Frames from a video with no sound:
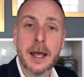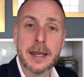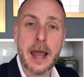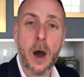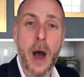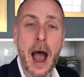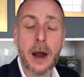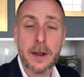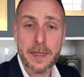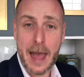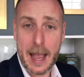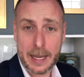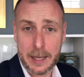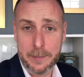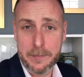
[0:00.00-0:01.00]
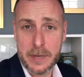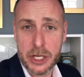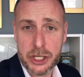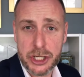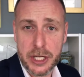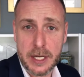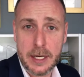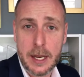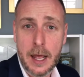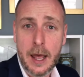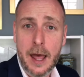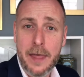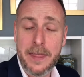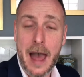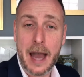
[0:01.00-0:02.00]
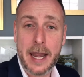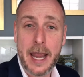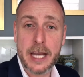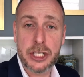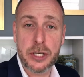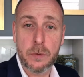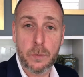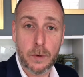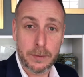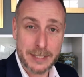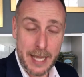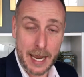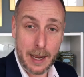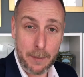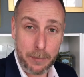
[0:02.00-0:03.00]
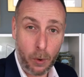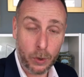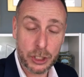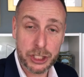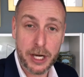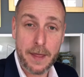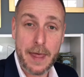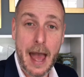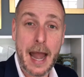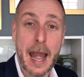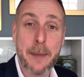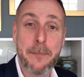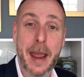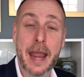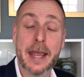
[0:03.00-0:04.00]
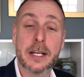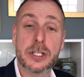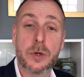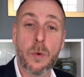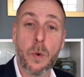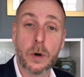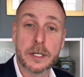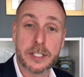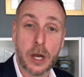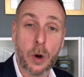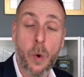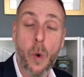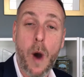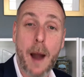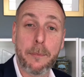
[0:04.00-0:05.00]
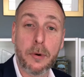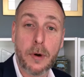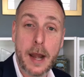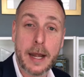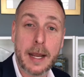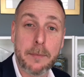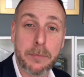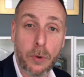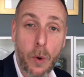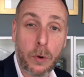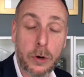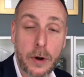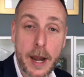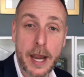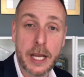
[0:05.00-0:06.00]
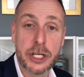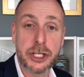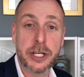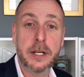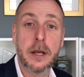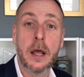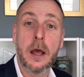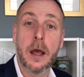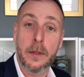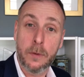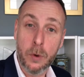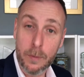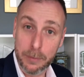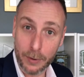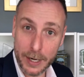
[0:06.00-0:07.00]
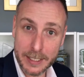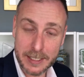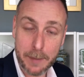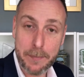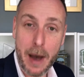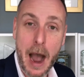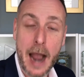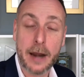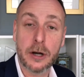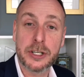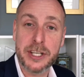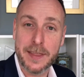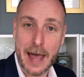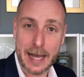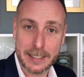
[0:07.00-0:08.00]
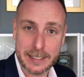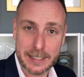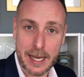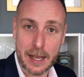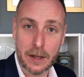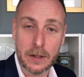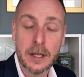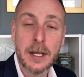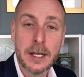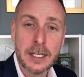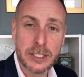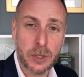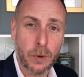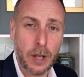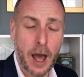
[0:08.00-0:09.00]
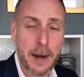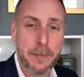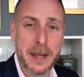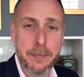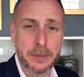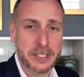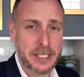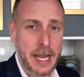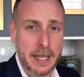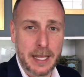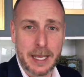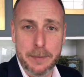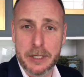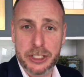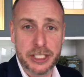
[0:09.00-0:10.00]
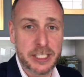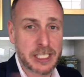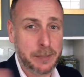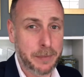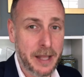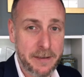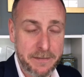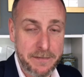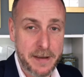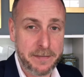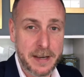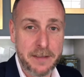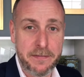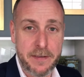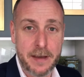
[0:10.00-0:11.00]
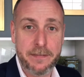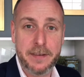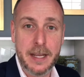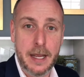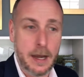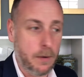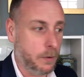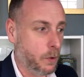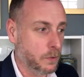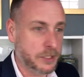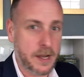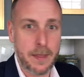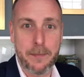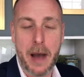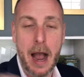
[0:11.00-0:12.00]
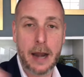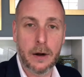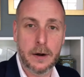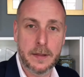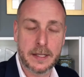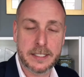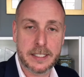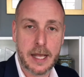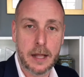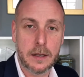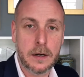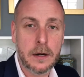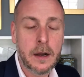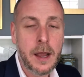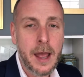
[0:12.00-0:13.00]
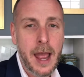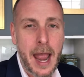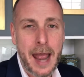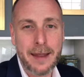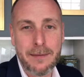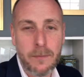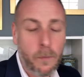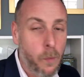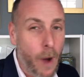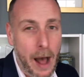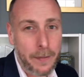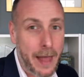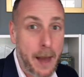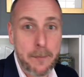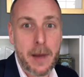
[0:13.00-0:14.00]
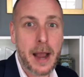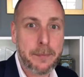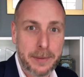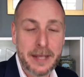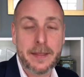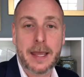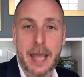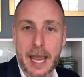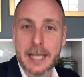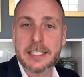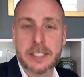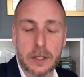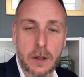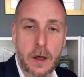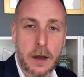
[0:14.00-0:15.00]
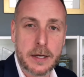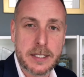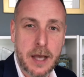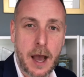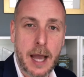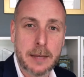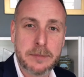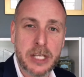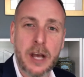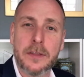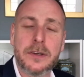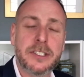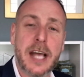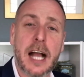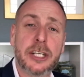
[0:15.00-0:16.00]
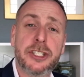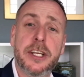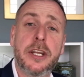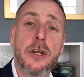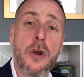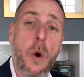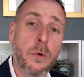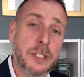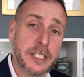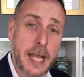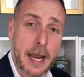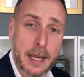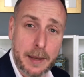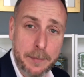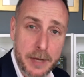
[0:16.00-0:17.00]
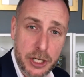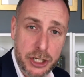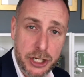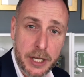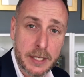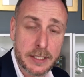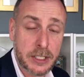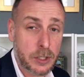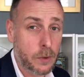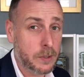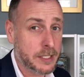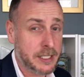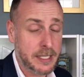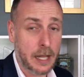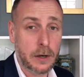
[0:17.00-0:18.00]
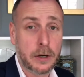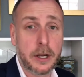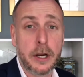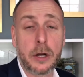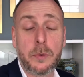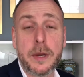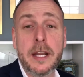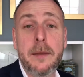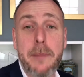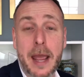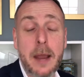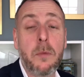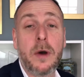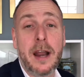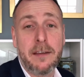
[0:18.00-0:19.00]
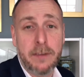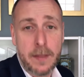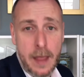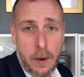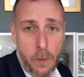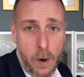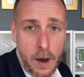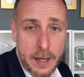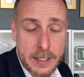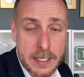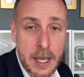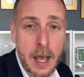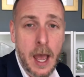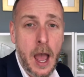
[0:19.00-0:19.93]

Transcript: Now, out of that commission, that agent will take a portion of that and pay it towards a cooperating broker agent who brings a buyer to that sale. So a lot of people say the commission's split 50-50 and it goes to the buyer and the seller. And while that might be the case a lot of times, there's actually no set commission, so the seller can agree to pay whatever they want.